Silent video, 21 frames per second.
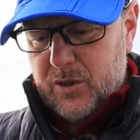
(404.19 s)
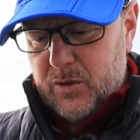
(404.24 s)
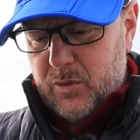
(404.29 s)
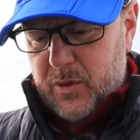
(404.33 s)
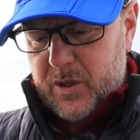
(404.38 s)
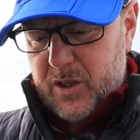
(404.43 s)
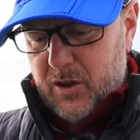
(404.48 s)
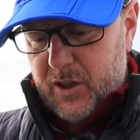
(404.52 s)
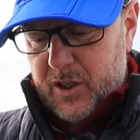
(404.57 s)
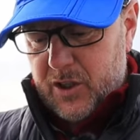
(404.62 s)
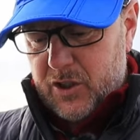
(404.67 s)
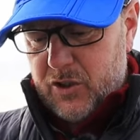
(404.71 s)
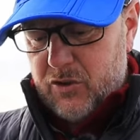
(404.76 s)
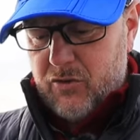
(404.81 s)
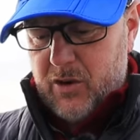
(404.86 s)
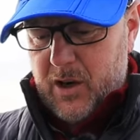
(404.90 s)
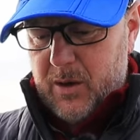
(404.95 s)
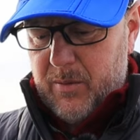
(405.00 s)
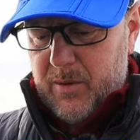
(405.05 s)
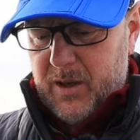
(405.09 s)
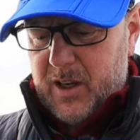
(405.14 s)
So when you've got
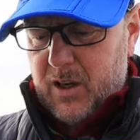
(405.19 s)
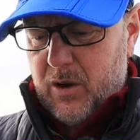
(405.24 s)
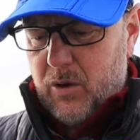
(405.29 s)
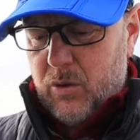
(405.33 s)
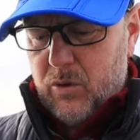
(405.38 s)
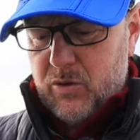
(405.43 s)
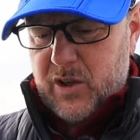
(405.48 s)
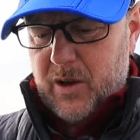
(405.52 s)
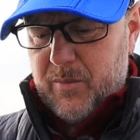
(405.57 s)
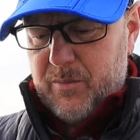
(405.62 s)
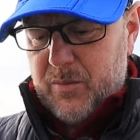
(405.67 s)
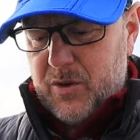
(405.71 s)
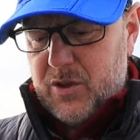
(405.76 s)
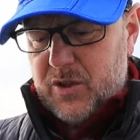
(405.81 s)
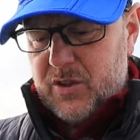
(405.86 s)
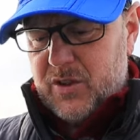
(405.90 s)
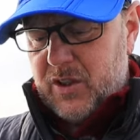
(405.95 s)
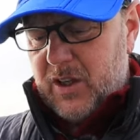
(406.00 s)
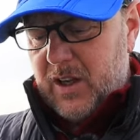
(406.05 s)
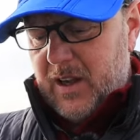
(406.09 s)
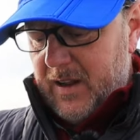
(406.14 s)
extremely cold
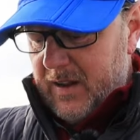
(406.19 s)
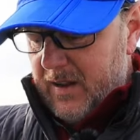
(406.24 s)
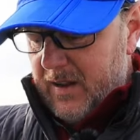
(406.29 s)
temperatures,